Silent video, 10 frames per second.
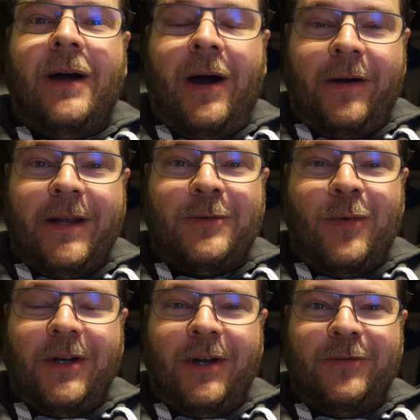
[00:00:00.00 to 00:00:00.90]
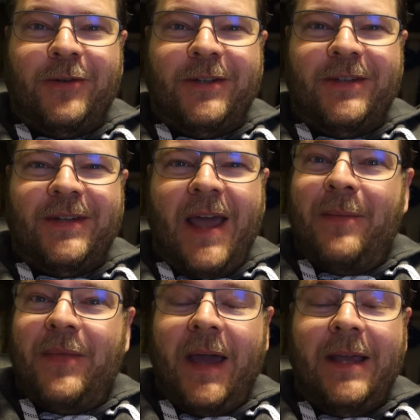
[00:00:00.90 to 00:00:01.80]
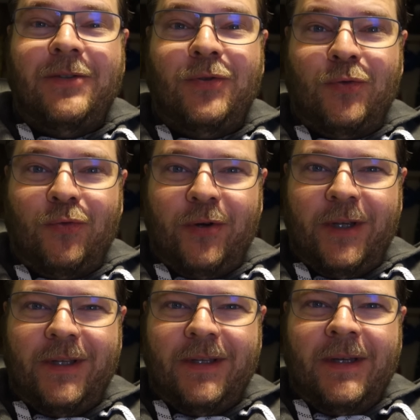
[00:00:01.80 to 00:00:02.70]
RX100 MK3.